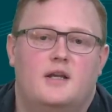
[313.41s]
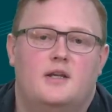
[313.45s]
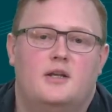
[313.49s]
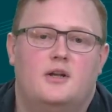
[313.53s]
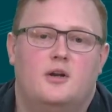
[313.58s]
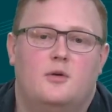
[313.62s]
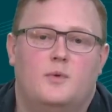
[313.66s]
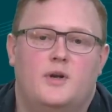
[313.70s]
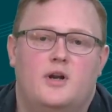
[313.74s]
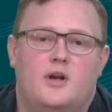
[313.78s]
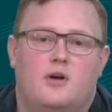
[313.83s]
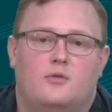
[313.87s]
You
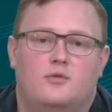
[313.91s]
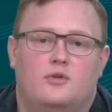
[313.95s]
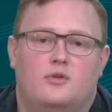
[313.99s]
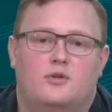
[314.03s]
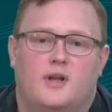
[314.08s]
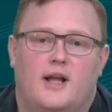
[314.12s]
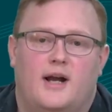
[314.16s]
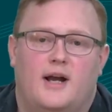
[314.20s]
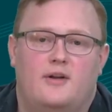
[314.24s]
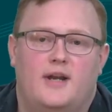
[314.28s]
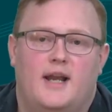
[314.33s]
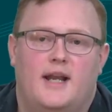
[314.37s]
know, we don't
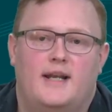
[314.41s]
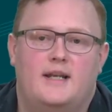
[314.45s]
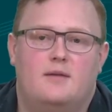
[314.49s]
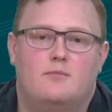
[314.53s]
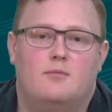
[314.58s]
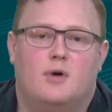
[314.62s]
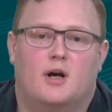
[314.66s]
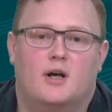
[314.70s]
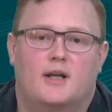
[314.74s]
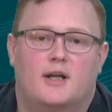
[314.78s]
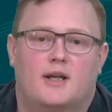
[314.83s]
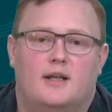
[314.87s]
rule out any
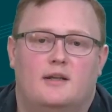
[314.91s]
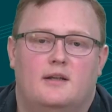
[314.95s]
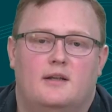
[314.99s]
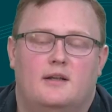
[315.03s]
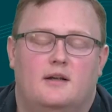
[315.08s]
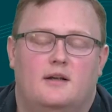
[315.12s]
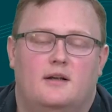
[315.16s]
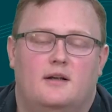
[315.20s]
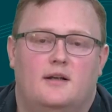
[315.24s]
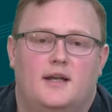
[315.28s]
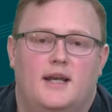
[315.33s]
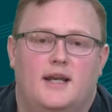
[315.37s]
market.
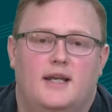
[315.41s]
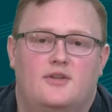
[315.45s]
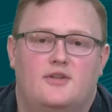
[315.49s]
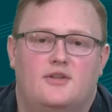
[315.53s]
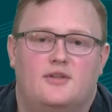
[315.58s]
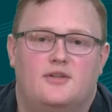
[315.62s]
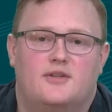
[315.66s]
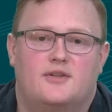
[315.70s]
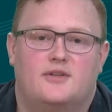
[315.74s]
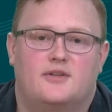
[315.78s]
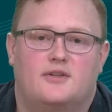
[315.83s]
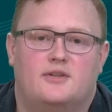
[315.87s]

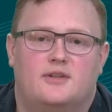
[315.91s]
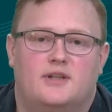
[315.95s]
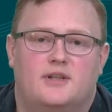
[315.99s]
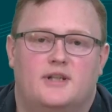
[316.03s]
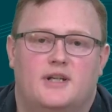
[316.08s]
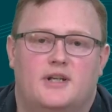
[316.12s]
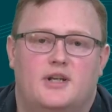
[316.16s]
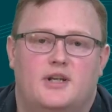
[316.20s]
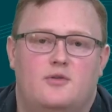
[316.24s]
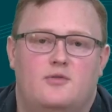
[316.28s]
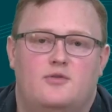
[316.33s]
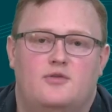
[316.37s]
Asia is
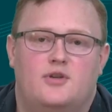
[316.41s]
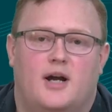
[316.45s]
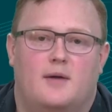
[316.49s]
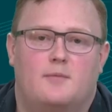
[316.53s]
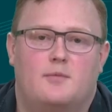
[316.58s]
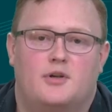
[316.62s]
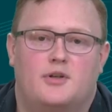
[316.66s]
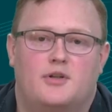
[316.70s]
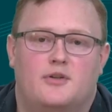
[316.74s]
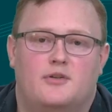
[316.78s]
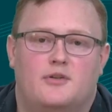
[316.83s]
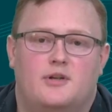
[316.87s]
certainly a huge
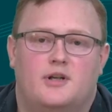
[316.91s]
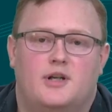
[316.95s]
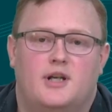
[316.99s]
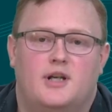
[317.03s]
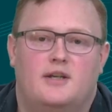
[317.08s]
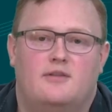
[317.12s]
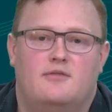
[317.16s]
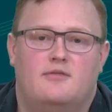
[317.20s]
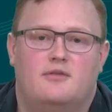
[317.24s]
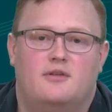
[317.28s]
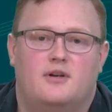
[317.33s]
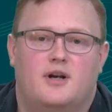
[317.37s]

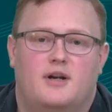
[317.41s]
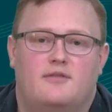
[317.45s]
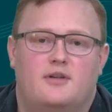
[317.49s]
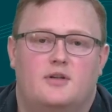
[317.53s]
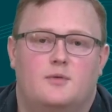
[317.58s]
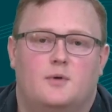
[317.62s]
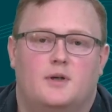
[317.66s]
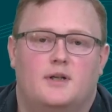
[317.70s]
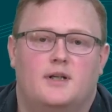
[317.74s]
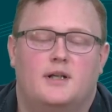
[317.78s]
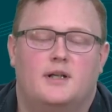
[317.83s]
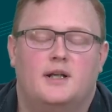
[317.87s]
opportunity for
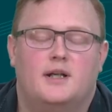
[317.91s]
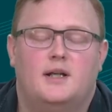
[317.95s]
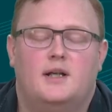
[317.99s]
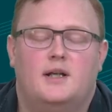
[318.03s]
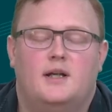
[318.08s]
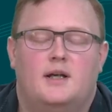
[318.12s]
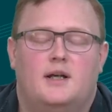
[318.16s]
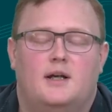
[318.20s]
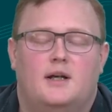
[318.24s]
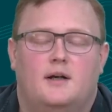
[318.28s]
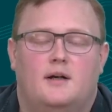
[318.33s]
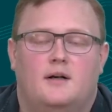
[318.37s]
everyone.
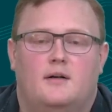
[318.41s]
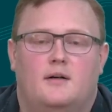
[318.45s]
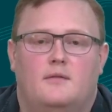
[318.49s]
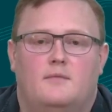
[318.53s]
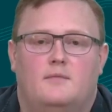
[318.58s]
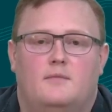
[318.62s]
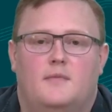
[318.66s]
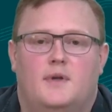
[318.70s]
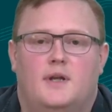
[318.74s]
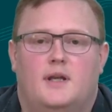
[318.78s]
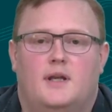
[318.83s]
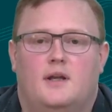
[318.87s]

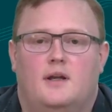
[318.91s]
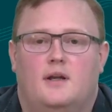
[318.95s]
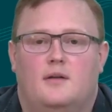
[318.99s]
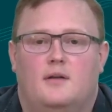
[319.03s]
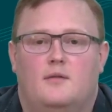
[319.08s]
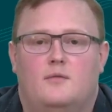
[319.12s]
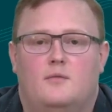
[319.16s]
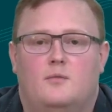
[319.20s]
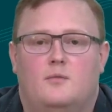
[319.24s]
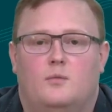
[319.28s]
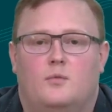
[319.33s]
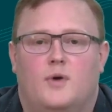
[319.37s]

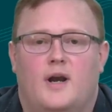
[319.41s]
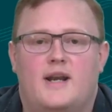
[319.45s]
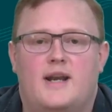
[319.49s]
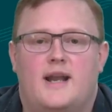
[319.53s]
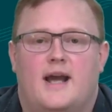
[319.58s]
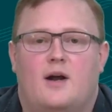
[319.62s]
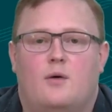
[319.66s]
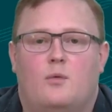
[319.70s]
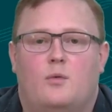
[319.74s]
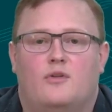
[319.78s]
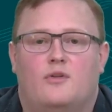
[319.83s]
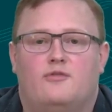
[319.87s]
Right
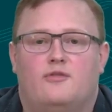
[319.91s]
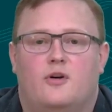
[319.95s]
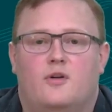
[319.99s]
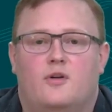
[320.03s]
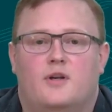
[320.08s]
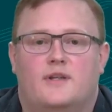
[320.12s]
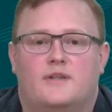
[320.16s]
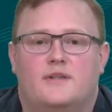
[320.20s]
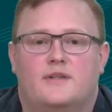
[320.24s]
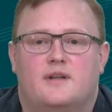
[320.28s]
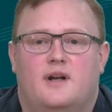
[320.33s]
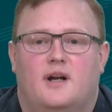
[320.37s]
now, we're
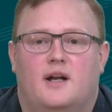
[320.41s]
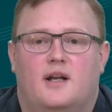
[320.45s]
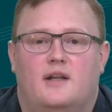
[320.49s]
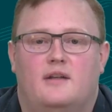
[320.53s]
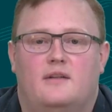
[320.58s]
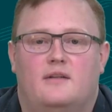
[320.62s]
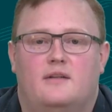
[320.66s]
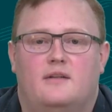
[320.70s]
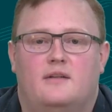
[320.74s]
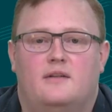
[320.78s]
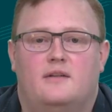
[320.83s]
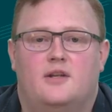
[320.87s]
focused
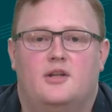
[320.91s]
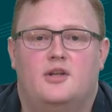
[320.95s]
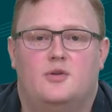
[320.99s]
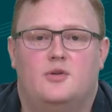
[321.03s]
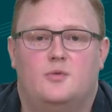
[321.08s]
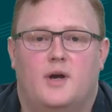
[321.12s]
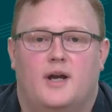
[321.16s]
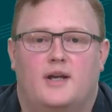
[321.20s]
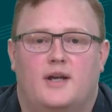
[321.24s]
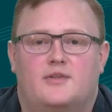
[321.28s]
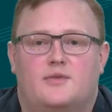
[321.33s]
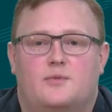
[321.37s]
on the
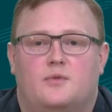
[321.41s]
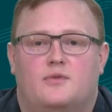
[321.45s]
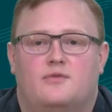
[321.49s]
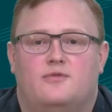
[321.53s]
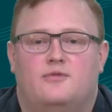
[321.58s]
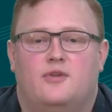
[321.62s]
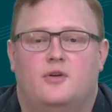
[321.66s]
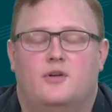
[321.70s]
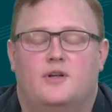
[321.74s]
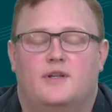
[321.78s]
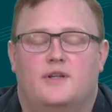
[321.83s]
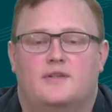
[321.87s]
US. We're
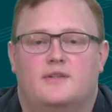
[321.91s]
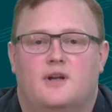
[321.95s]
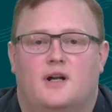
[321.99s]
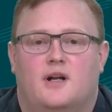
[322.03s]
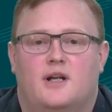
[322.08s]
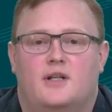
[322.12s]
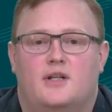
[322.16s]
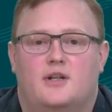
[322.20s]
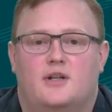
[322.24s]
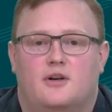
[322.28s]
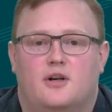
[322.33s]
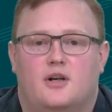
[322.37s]
focused
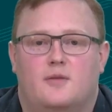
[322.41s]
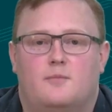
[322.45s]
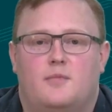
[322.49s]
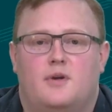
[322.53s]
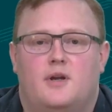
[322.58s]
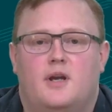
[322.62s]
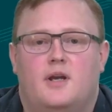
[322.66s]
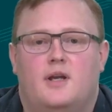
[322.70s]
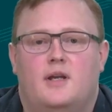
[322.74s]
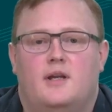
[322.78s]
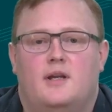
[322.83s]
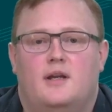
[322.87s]
on Europe,
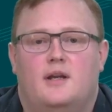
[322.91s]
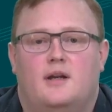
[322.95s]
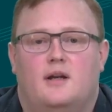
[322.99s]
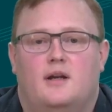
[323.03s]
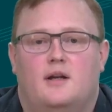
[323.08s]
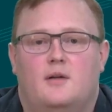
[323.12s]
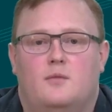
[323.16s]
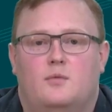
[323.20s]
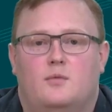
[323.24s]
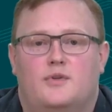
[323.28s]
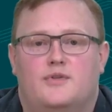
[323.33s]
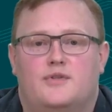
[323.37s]

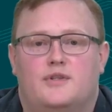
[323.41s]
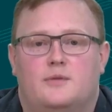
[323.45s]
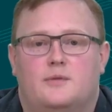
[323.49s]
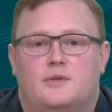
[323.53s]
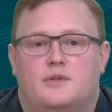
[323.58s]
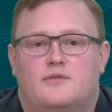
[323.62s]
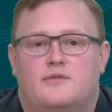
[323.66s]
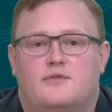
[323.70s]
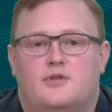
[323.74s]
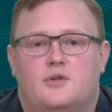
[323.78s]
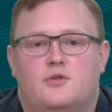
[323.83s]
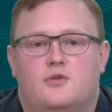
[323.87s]
and we'll see
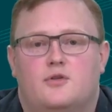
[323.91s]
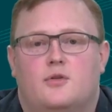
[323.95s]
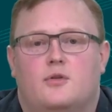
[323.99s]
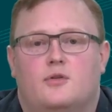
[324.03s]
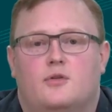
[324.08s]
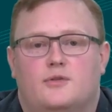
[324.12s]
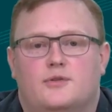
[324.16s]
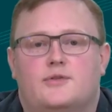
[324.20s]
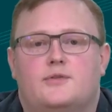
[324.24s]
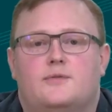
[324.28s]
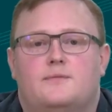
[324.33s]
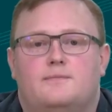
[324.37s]
what the future
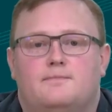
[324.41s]
holds.